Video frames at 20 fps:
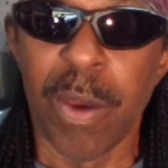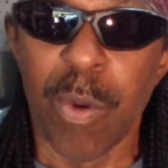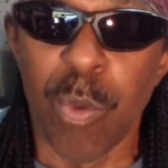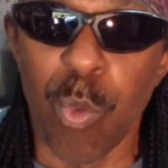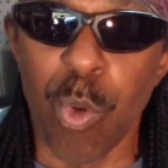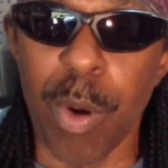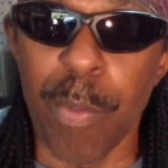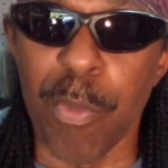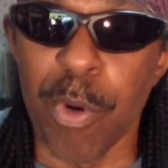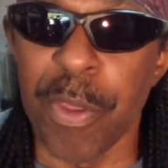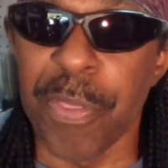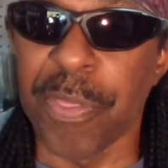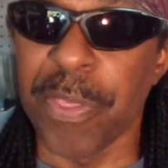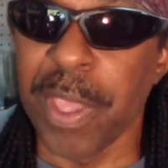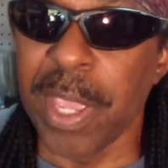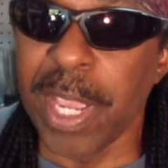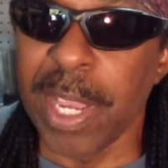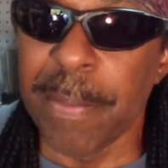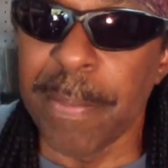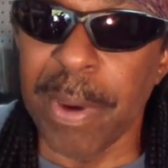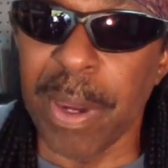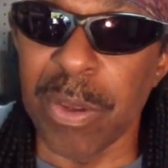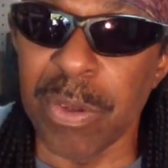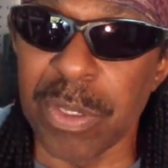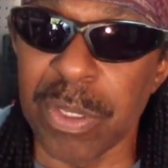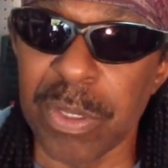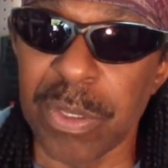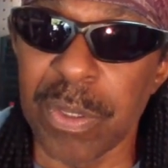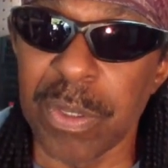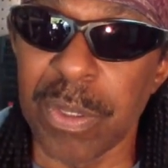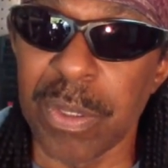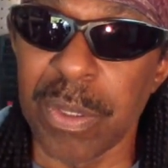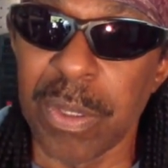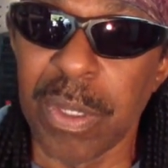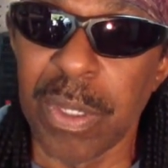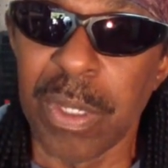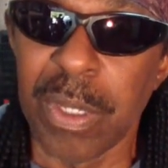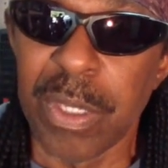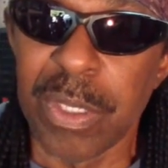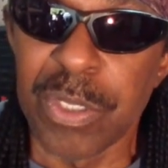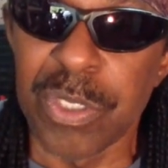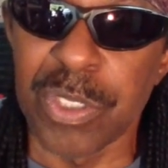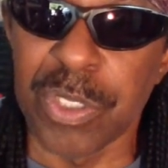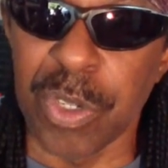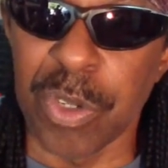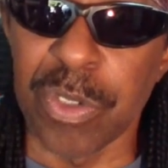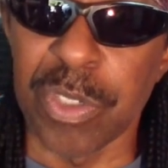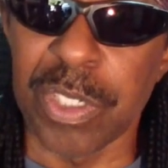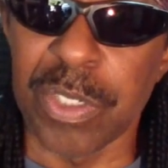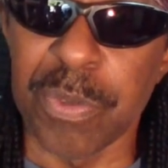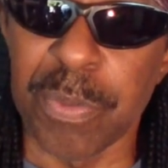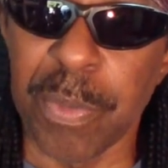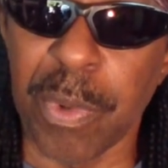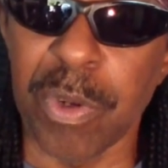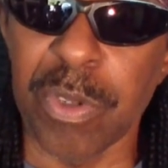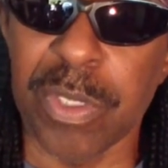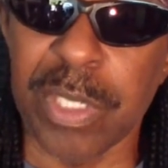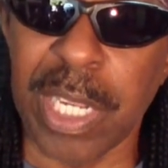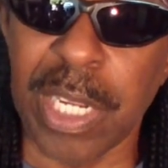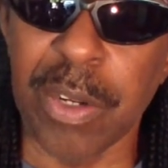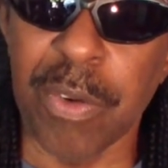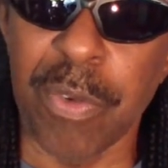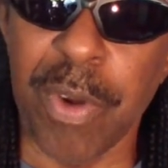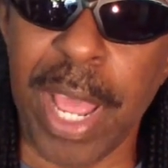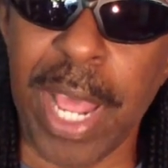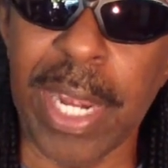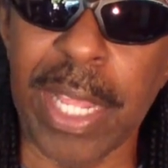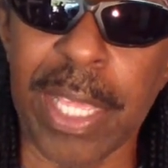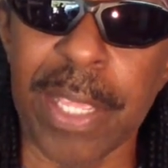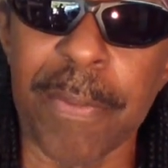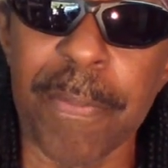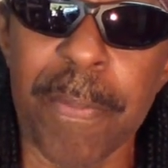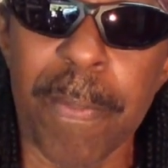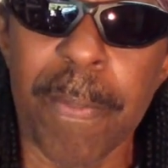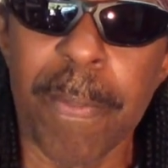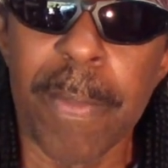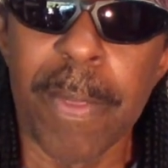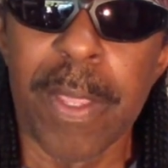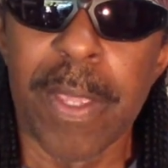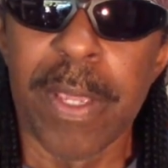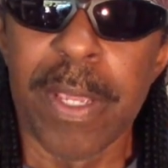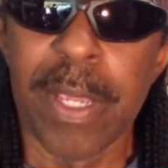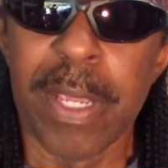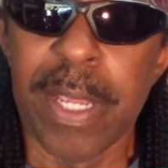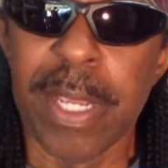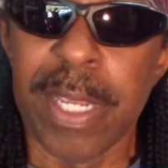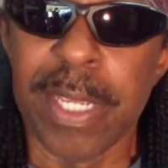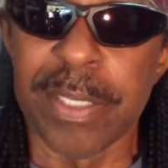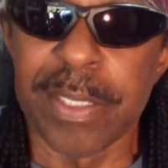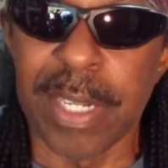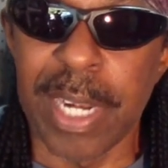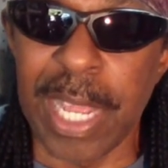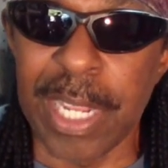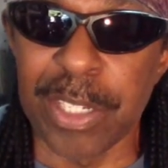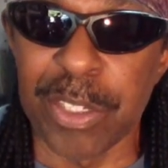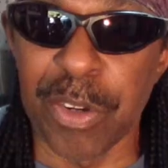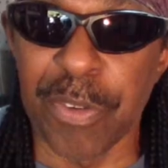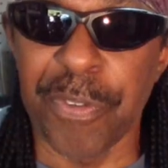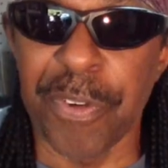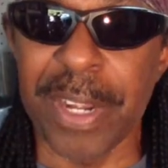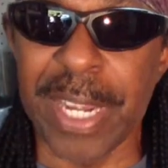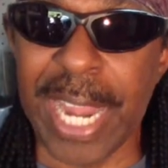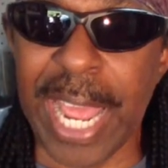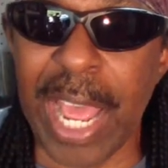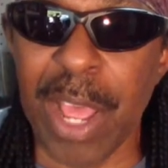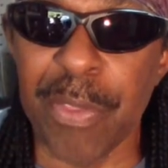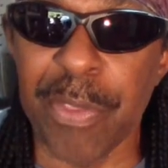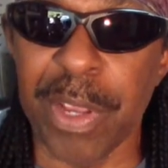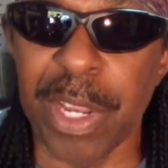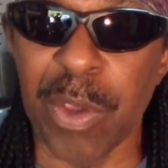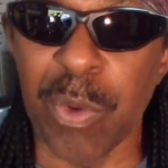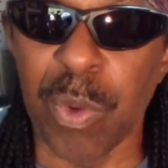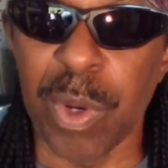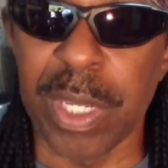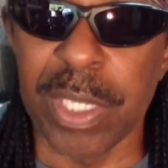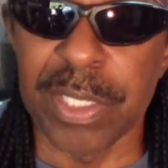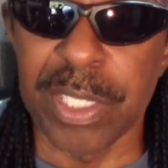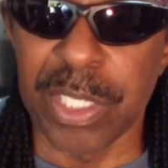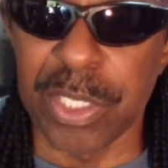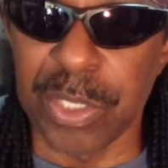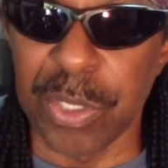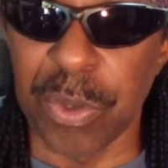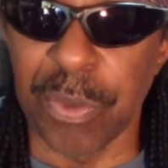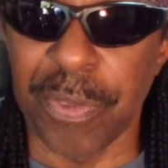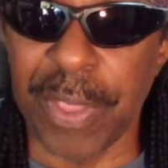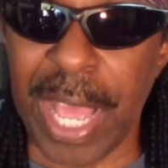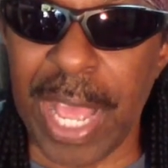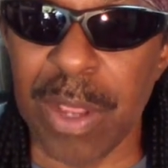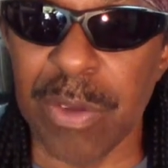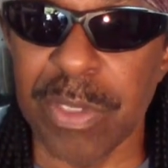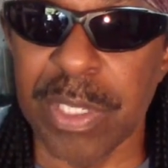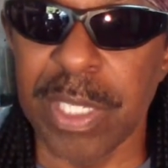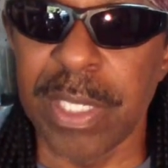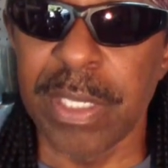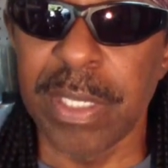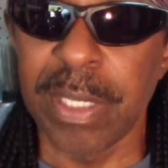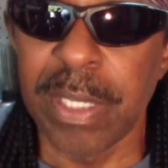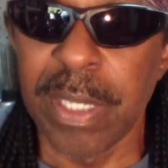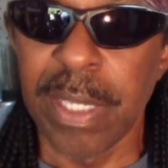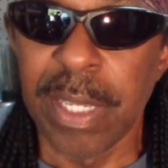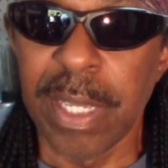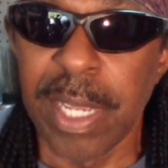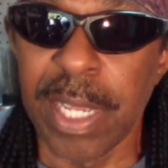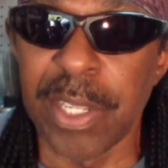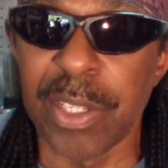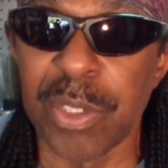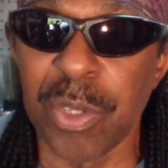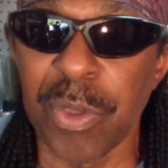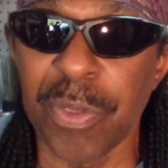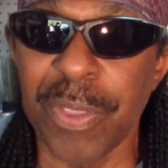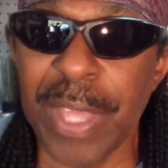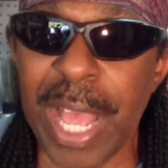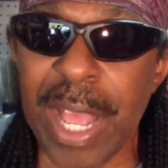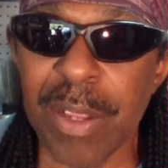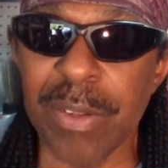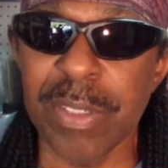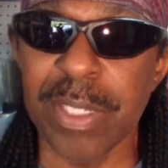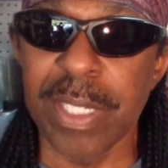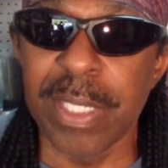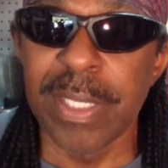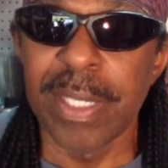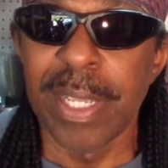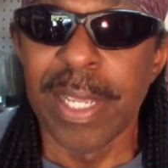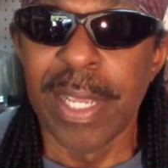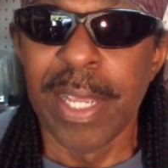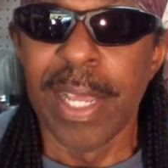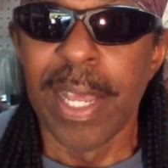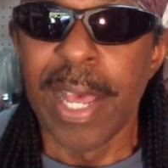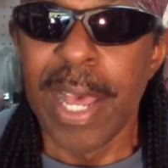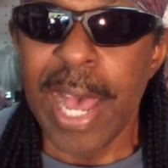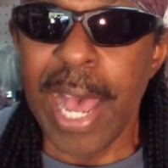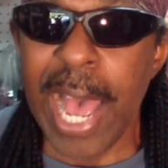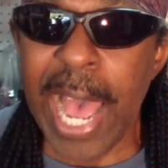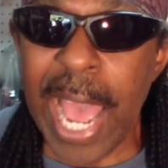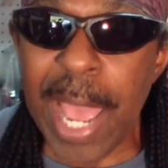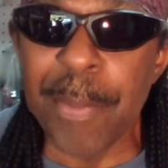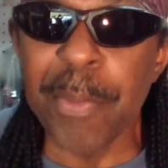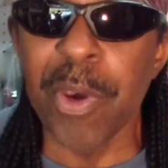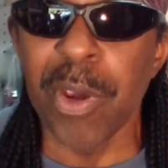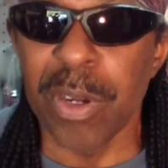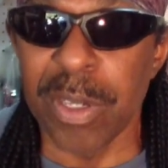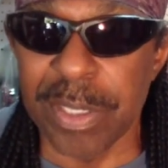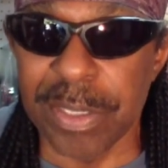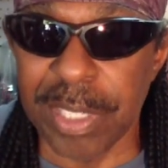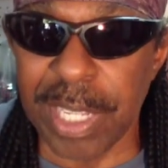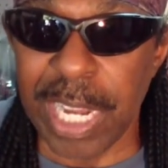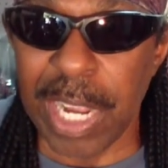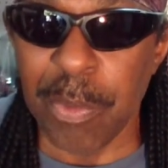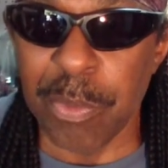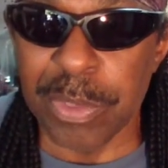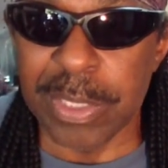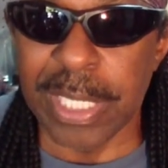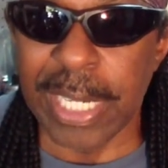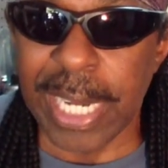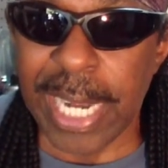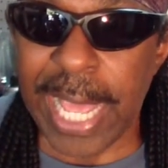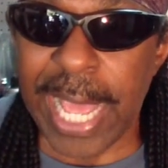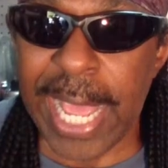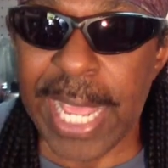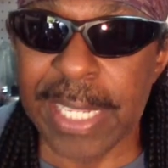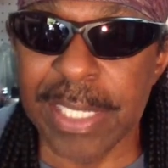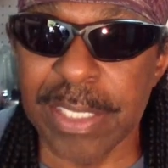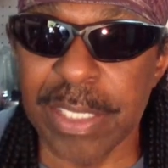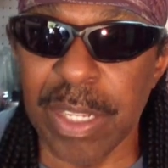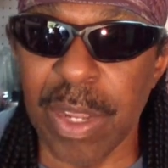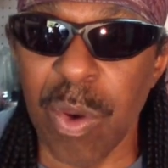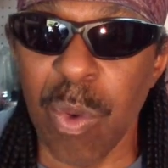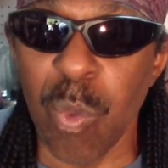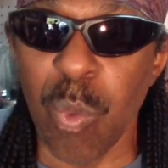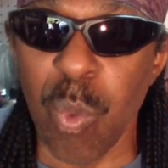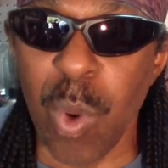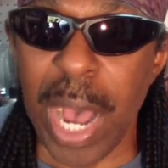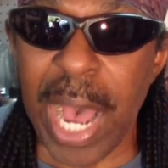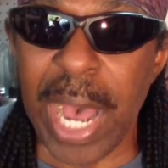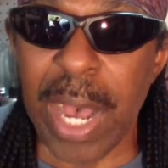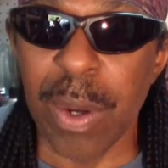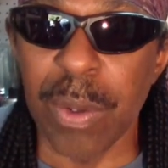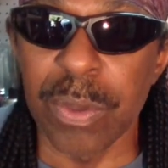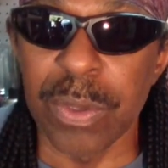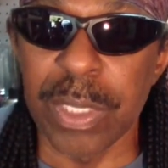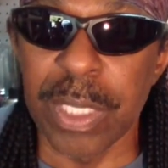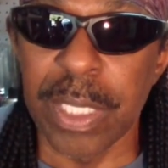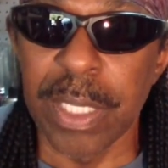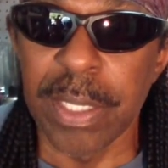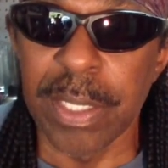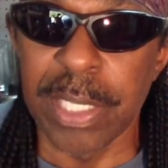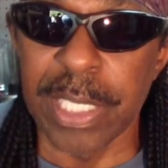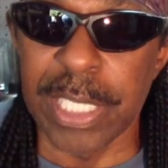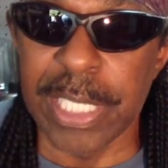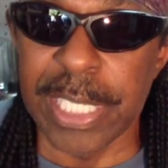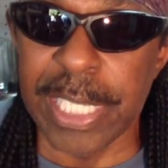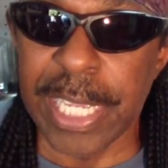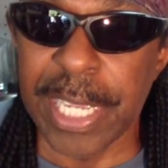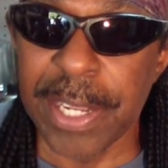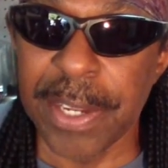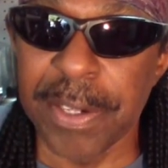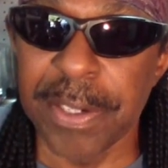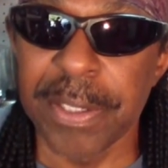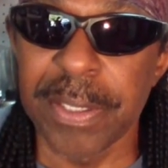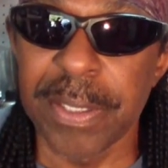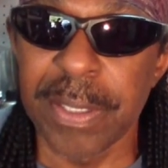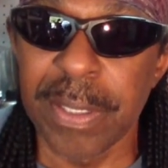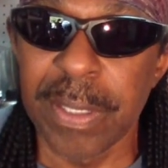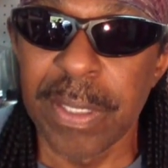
One more thing about Sturgis Motorcycle Rally. It's a lot different now than it was in 2000. In 2000, I'm going to say that was the last wild year.